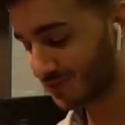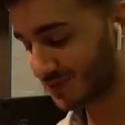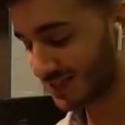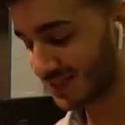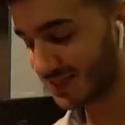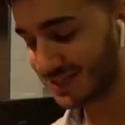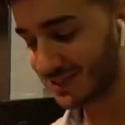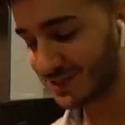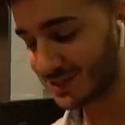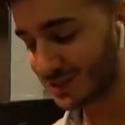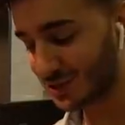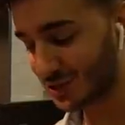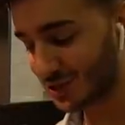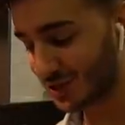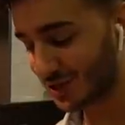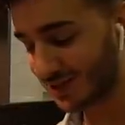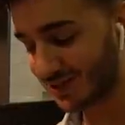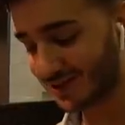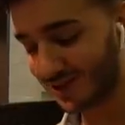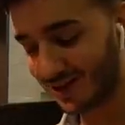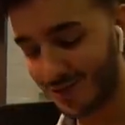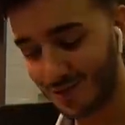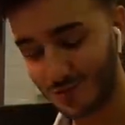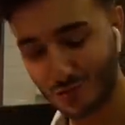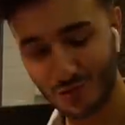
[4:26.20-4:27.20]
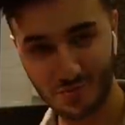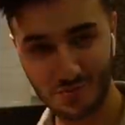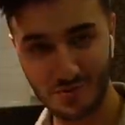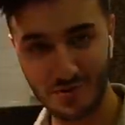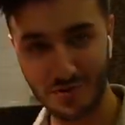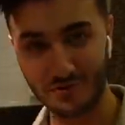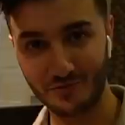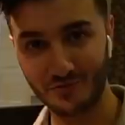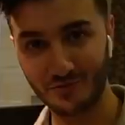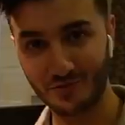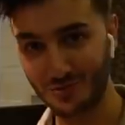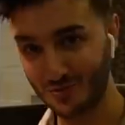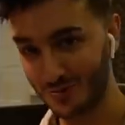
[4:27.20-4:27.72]
This is the chicken that I
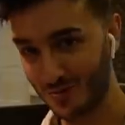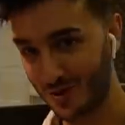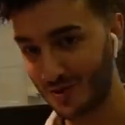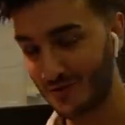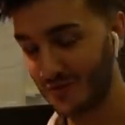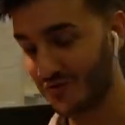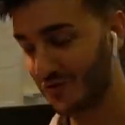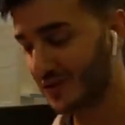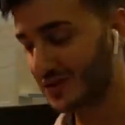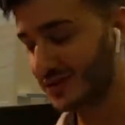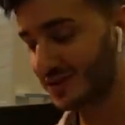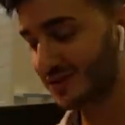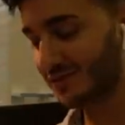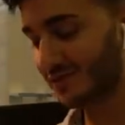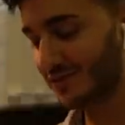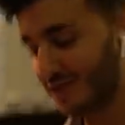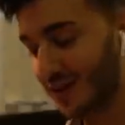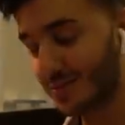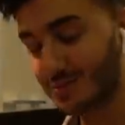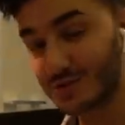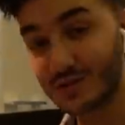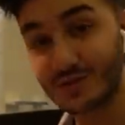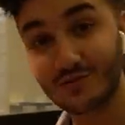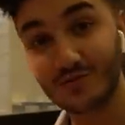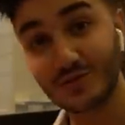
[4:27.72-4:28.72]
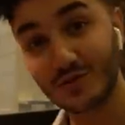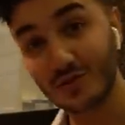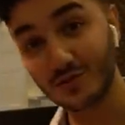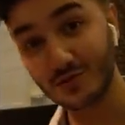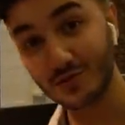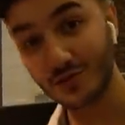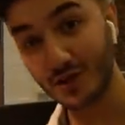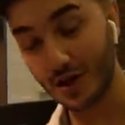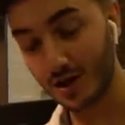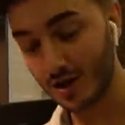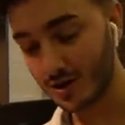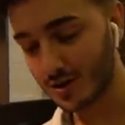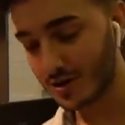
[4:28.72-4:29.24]
prepared for my friends and family for
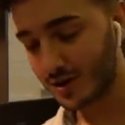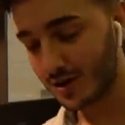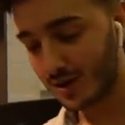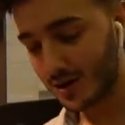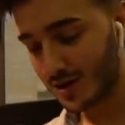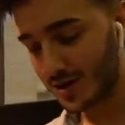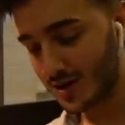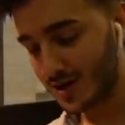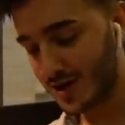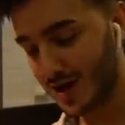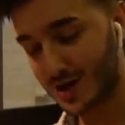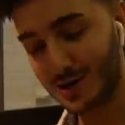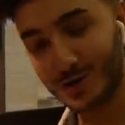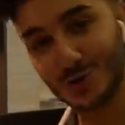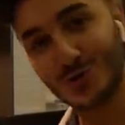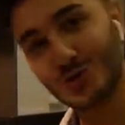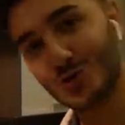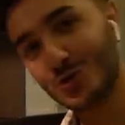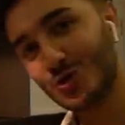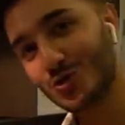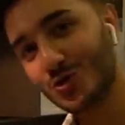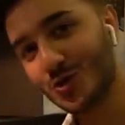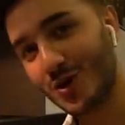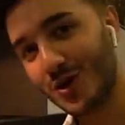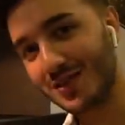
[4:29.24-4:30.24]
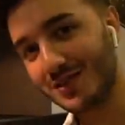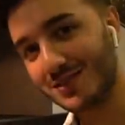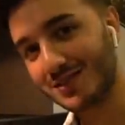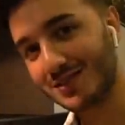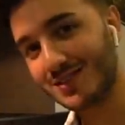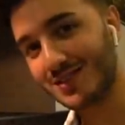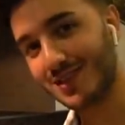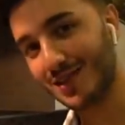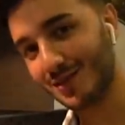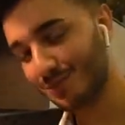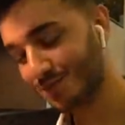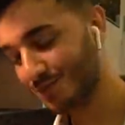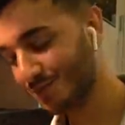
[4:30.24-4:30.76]
iftar. And you should try the
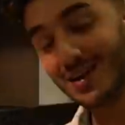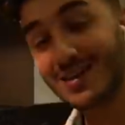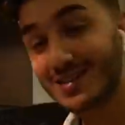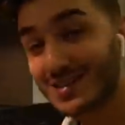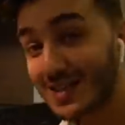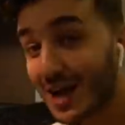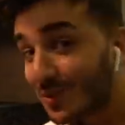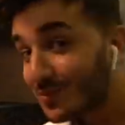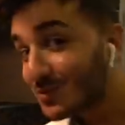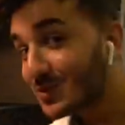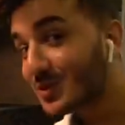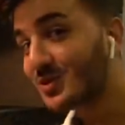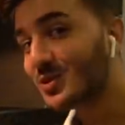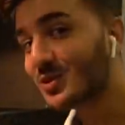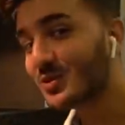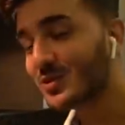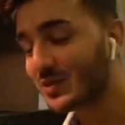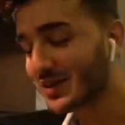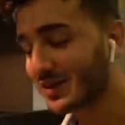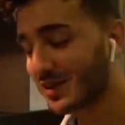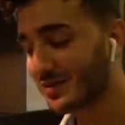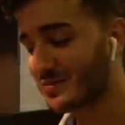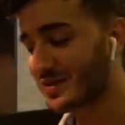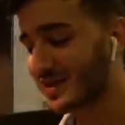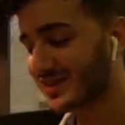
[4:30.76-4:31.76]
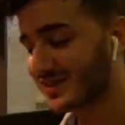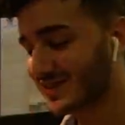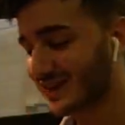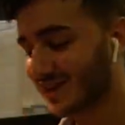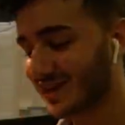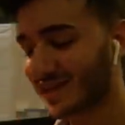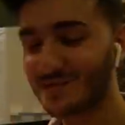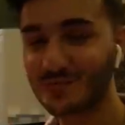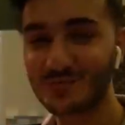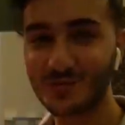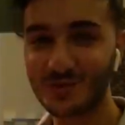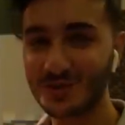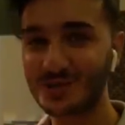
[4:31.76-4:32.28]
same. It's absolutely amazing,
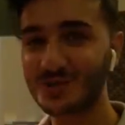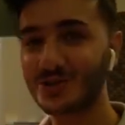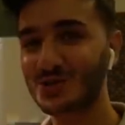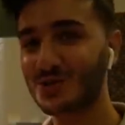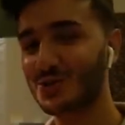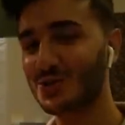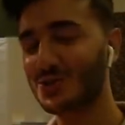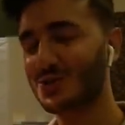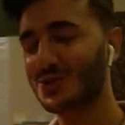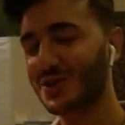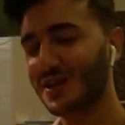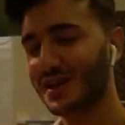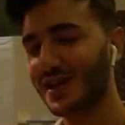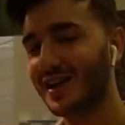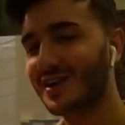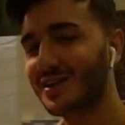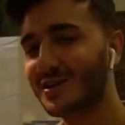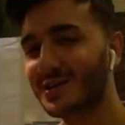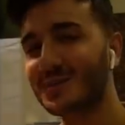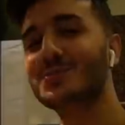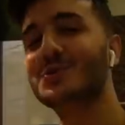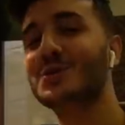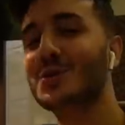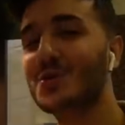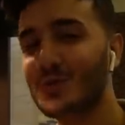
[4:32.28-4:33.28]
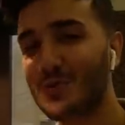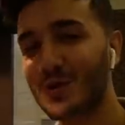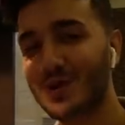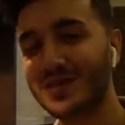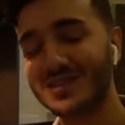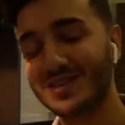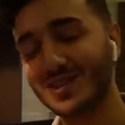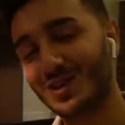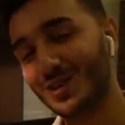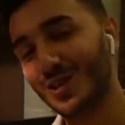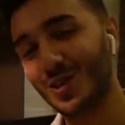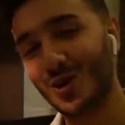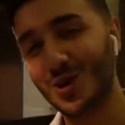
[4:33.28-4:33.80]
and I'm pretty sure you're gonna end up
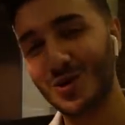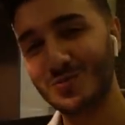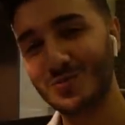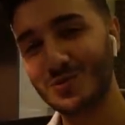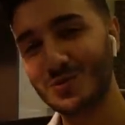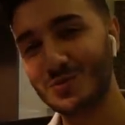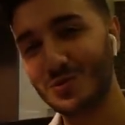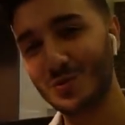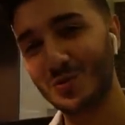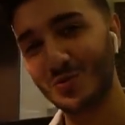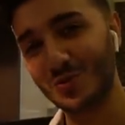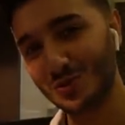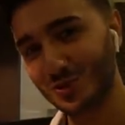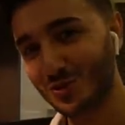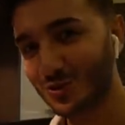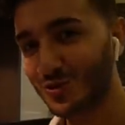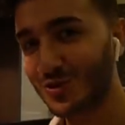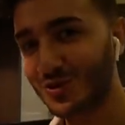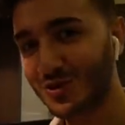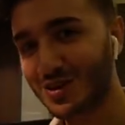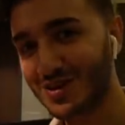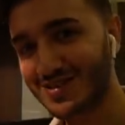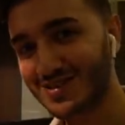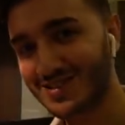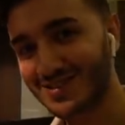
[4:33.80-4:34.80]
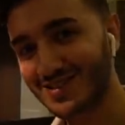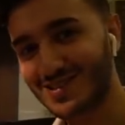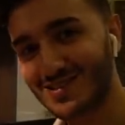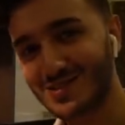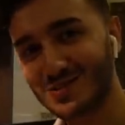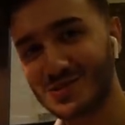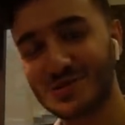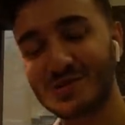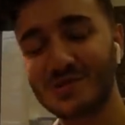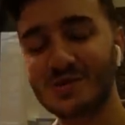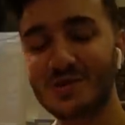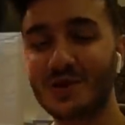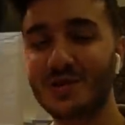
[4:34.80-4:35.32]
surprising a lot of people with your cooking
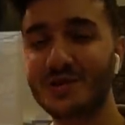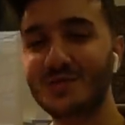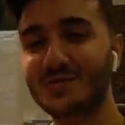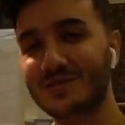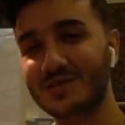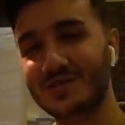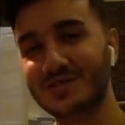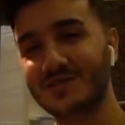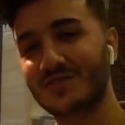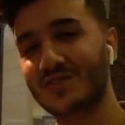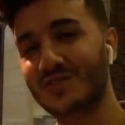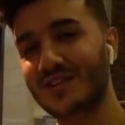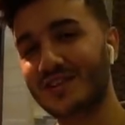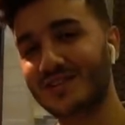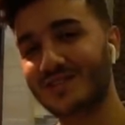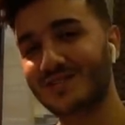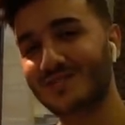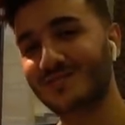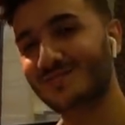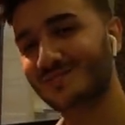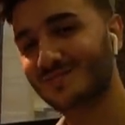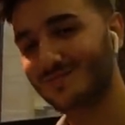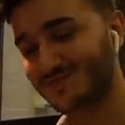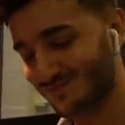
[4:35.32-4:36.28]
skills. All the best of luck.